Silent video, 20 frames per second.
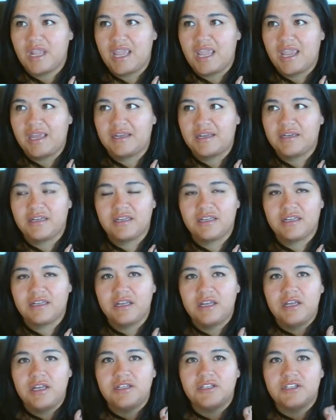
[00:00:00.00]
and
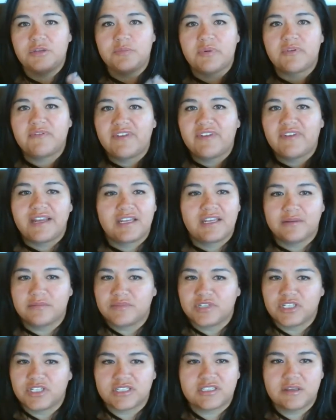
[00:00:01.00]
to provide
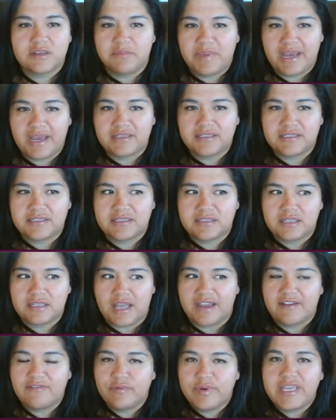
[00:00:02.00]
him just the best
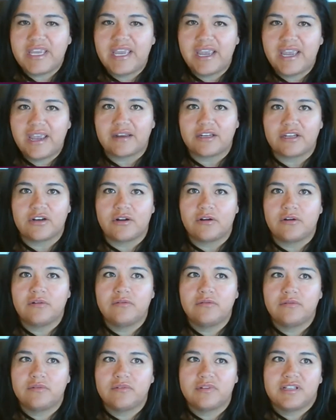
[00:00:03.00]
life we can. You
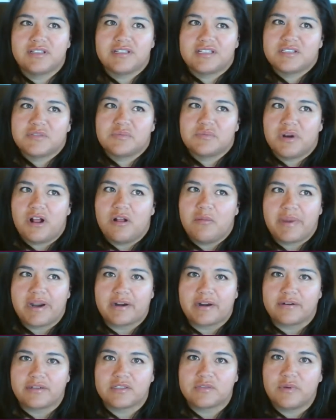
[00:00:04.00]
know, that's what all
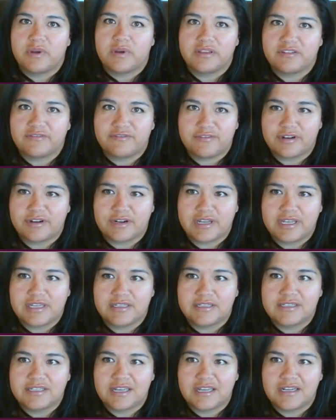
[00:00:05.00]
parents want for their
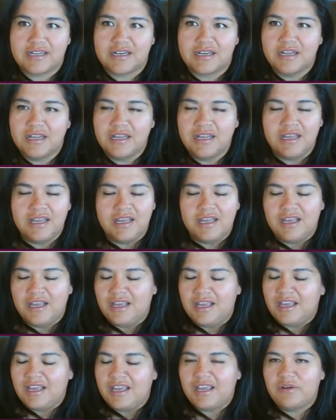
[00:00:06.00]
kids, and
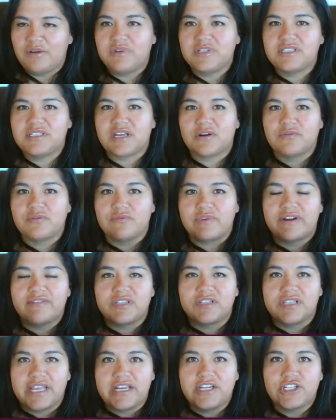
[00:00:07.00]
it was a
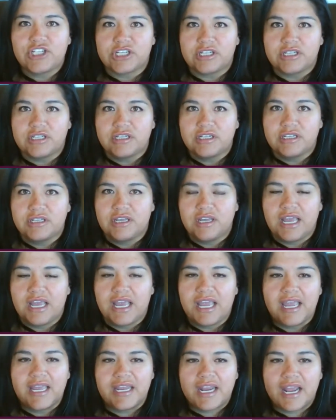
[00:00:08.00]
revelation,
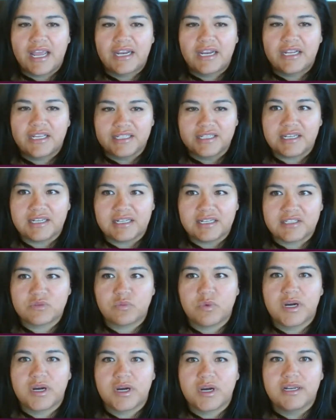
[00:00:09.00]
and it
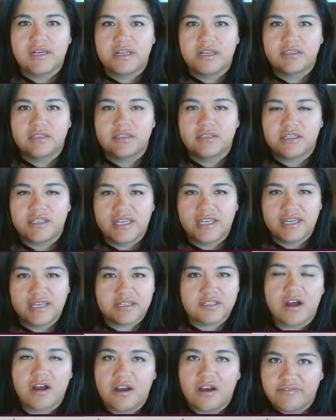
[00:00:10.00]
is what
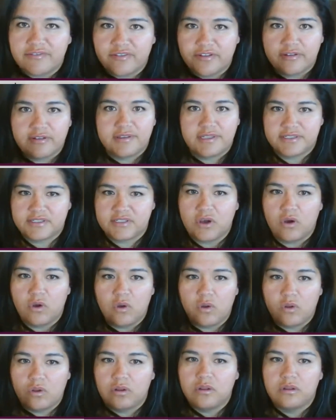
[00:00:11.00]
kicked off this
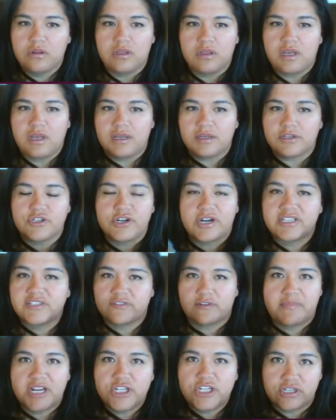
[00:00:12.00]
whole
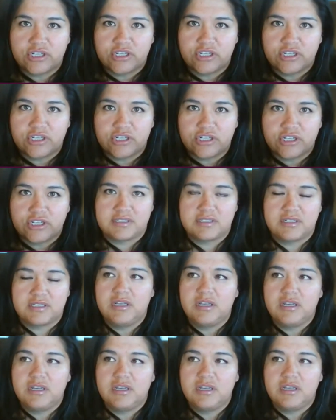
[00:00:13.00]
transformation for us.
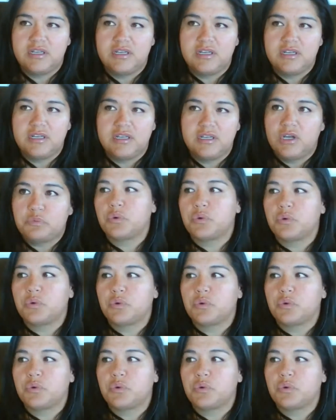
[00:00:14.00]
So